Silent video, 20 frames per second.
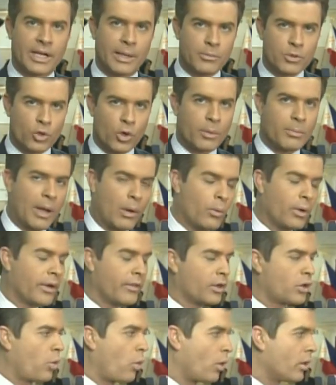and I'm joined by one
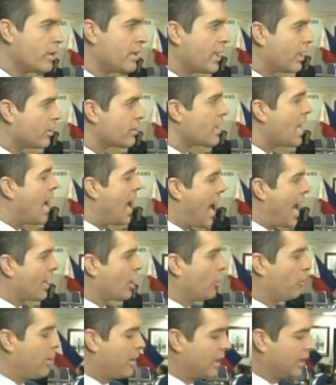of the coordinators,
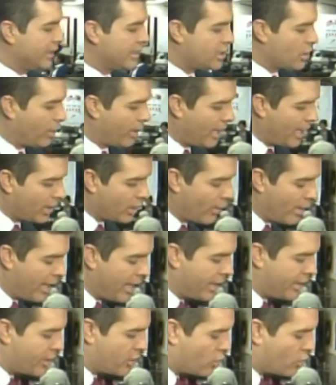Ago Petalizo. And Ago, mm -hmm.